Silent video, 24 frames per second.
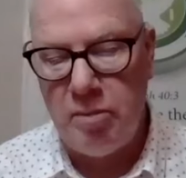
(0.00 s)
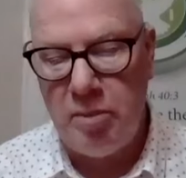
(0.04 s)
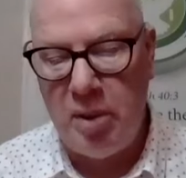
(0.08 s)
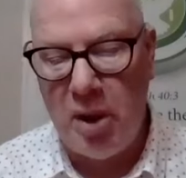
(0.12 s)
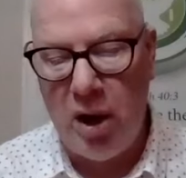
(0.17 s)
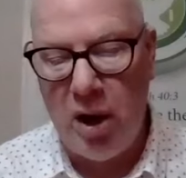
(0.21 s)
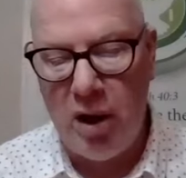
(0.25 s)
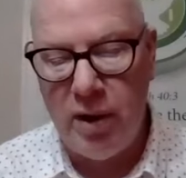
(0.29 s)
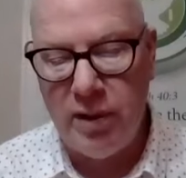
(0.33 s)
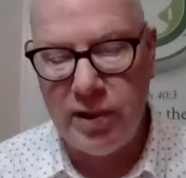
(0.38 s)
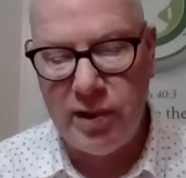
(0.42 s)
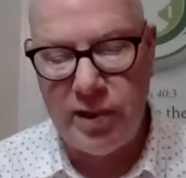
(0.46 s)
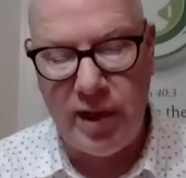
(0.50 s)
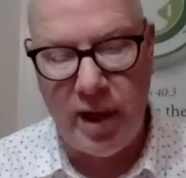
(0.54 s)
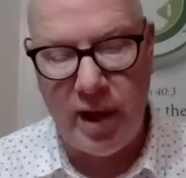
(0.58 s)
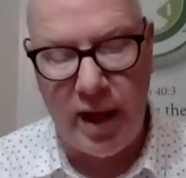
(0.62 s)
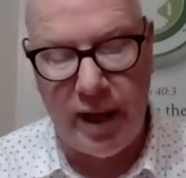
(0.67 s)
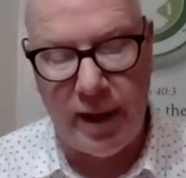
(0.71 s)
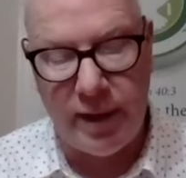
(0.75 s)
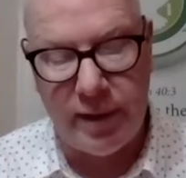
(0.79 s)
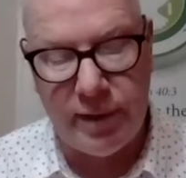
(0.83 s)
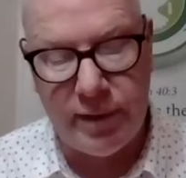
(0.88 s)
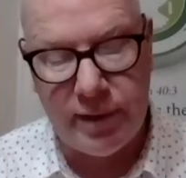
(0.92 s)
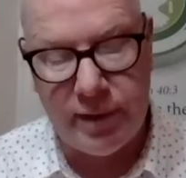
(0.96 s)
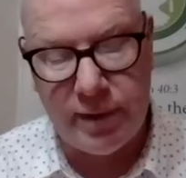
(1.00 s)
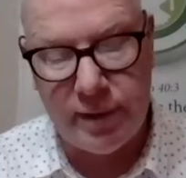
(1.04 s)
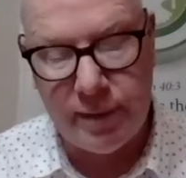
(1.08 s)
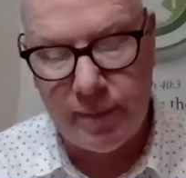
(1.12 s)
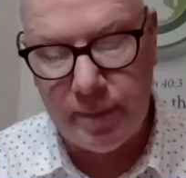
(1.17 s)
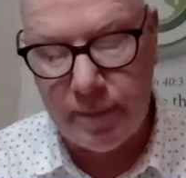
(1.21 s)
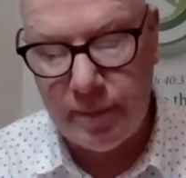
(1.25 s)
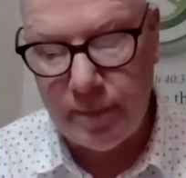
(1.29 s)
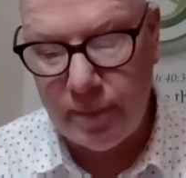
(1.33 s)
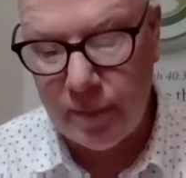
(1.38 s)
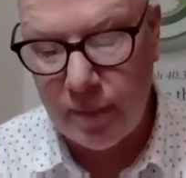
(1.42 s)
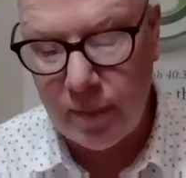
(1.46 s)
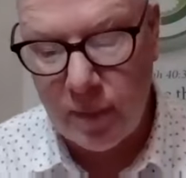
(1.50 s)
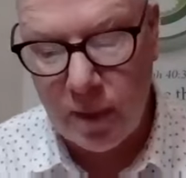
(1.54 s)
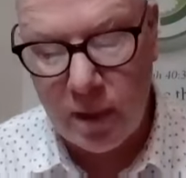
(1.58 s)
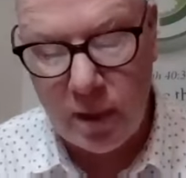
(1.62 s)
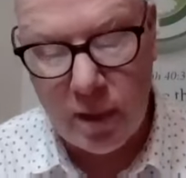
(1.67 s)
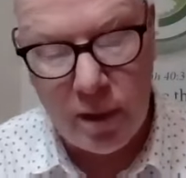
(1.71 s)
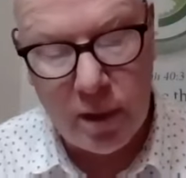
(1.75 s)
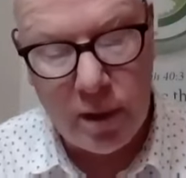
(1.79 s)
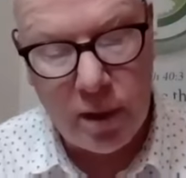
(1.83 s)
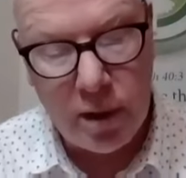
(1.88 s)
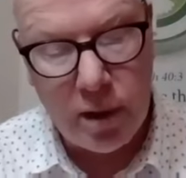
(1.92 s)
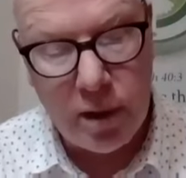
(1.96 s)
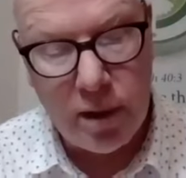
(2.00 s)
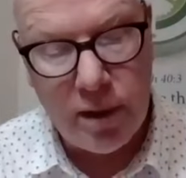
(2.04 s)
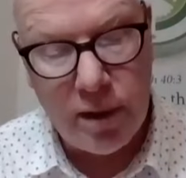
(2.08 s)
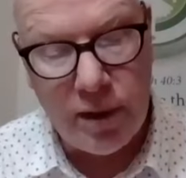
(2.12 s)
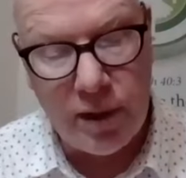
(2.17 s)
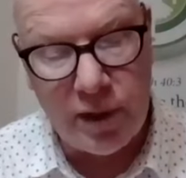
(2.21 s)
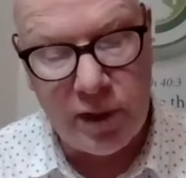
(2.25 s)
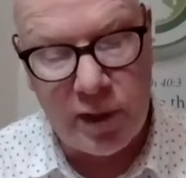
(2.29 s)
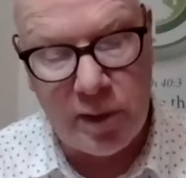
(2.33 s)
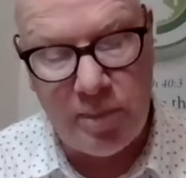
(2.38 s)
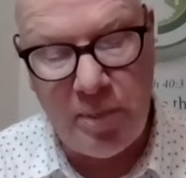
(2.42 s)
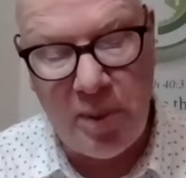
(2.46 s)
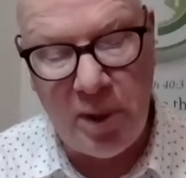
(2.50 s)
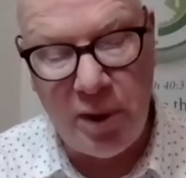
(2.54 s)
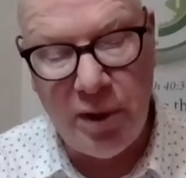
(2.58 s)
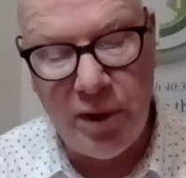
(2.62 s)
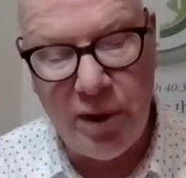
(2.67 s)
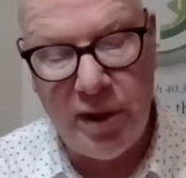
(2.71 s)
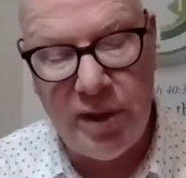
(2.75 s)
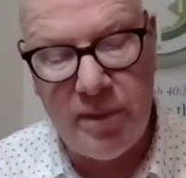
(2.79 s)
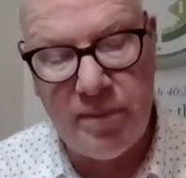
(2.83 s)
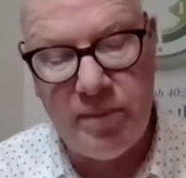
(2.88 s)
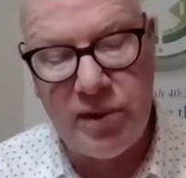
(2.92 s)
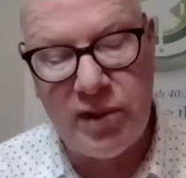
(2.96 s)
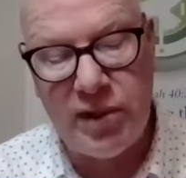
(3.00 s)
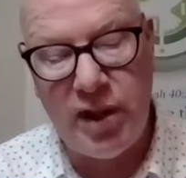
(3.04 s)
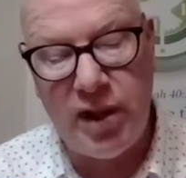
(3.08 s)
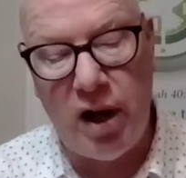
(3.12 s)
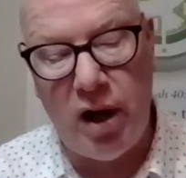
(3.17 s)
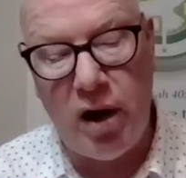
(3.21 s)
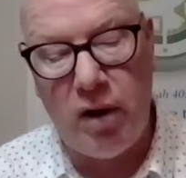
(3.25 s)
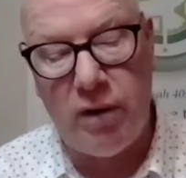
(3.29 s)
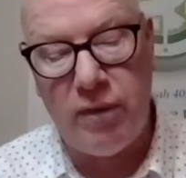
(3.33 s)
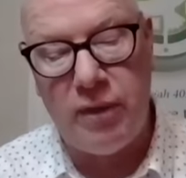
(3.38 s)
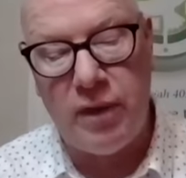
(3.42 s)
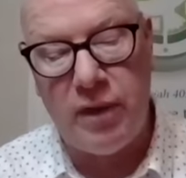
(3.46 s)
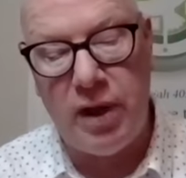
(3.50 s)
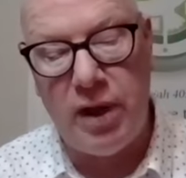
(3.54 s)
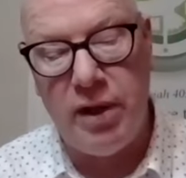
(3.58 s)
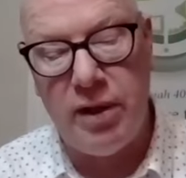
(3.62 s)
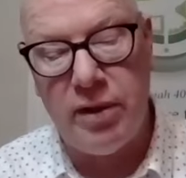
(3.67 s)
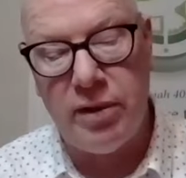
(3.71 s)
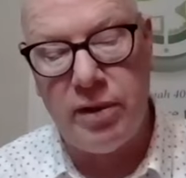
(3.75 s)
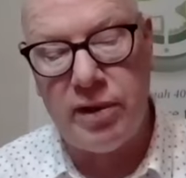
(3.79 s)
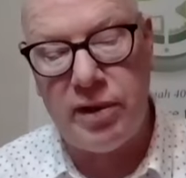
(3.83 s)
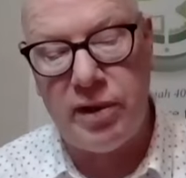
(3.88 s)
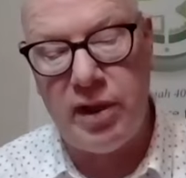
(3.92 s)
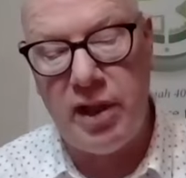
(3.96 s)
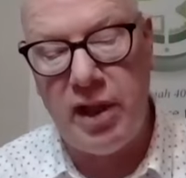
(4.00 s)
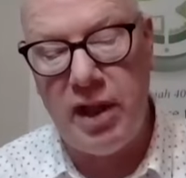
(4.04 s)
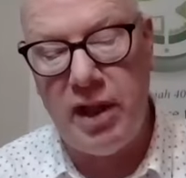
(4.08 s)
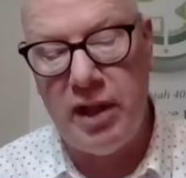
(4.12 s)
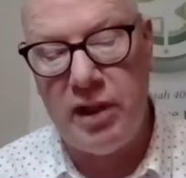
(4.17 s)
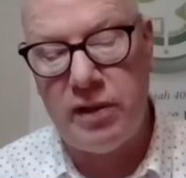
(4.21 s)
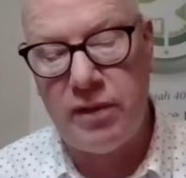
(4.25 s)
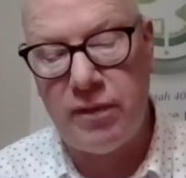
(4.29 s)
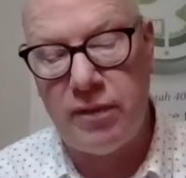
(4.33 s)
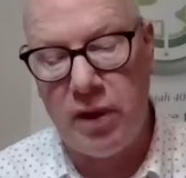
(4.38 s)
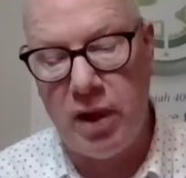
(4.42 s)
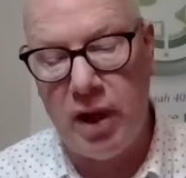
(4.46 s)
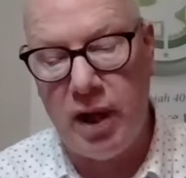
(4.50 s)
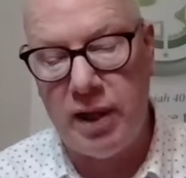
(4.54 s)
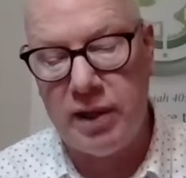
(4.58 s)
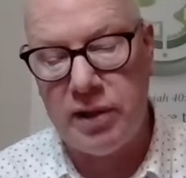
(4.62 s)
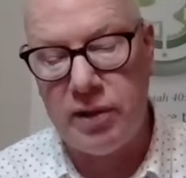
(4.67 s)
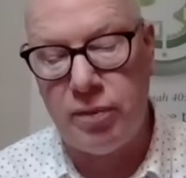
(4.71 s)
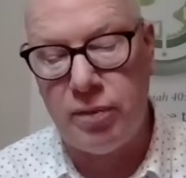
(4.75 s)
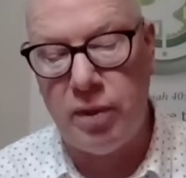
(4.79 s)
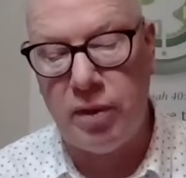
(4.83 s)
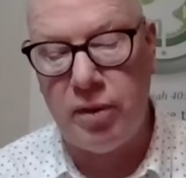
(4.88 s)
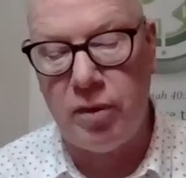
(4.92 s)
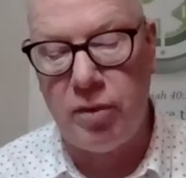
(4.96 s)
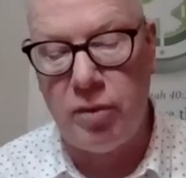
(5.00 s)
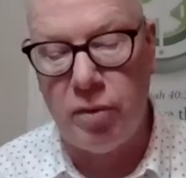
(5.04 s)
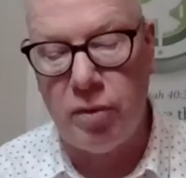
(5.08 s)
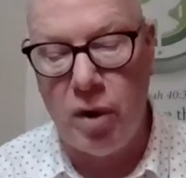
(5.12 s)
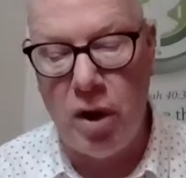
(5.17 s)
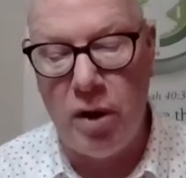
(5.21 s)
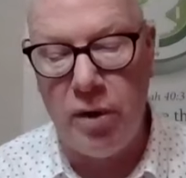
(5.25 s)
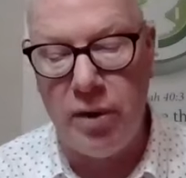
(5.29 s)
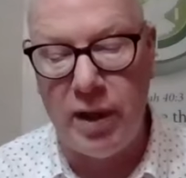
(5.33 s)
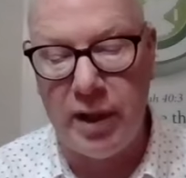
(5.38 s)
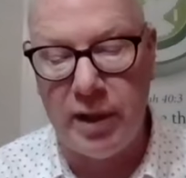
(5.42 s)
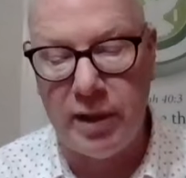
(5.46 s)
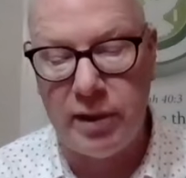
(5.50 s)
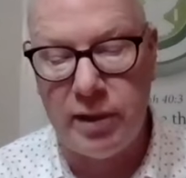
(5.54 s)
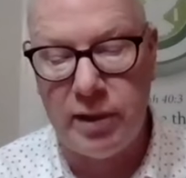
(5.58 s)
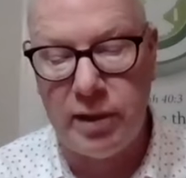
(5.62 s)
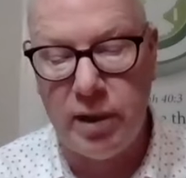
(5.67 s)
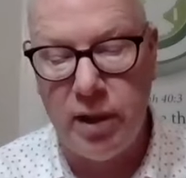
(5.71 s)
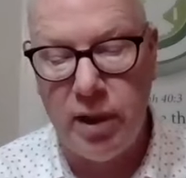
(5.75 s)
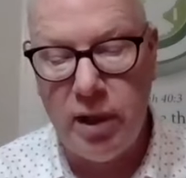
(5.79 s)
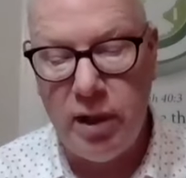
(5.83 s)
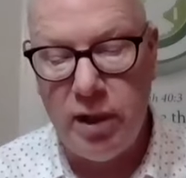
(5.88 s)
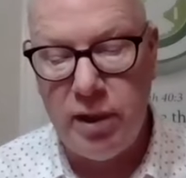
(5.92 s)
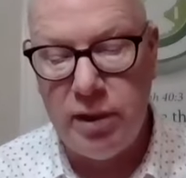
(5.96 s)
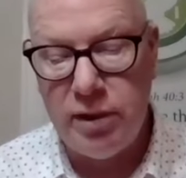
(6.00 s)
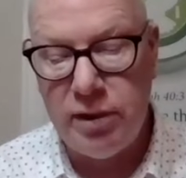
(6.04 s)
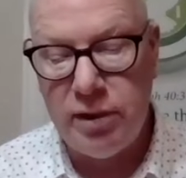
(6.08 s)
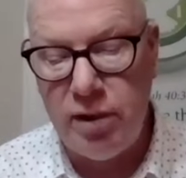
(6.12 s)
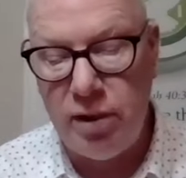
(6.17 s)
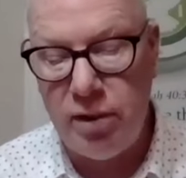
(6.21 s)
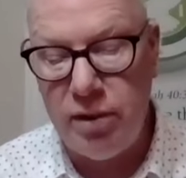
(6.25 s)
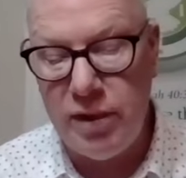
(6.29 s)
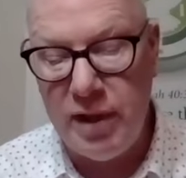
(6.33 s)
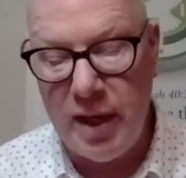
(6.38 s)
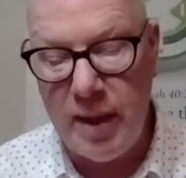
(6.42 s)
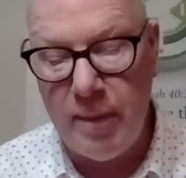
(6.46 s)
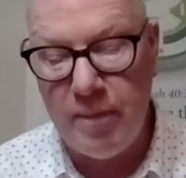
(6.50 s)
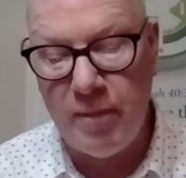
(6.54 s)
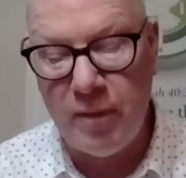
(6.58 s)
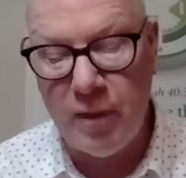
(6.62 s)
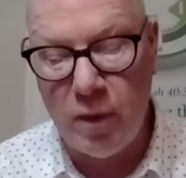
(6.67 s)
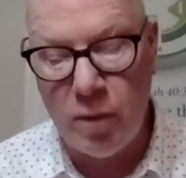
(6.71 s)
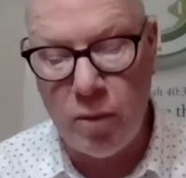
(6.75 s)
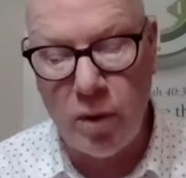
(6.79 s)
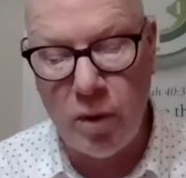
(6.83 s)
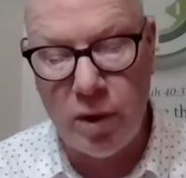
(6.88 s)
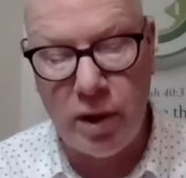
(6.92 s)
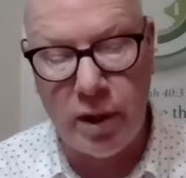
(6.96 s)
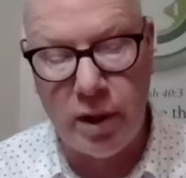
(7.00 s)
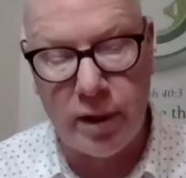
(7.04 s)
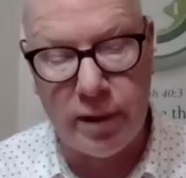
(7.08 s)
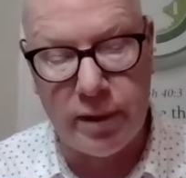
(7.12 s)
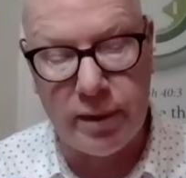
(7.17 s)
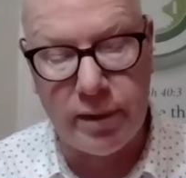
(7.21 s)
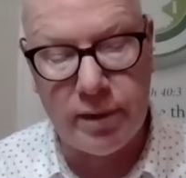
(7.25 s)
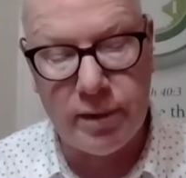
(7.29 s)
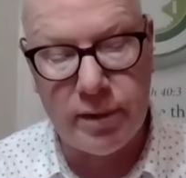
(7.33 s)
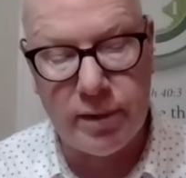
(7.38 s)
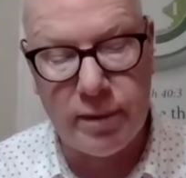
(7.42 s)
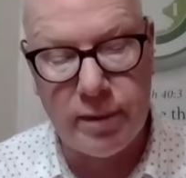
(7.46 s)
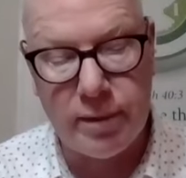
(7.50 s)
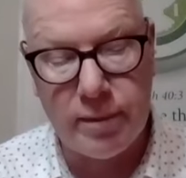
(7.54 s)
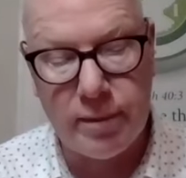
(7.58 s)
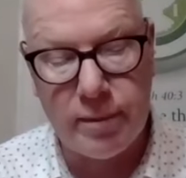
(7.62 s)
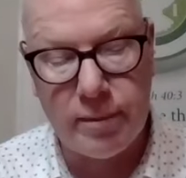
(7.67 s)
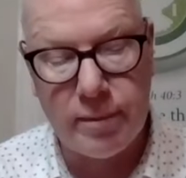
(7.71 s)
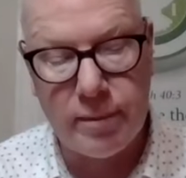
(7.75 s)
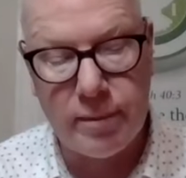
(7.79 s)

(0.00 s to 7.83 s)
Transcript: Paul says, The Spirit Himself intercedes for us with groanings too deep for words.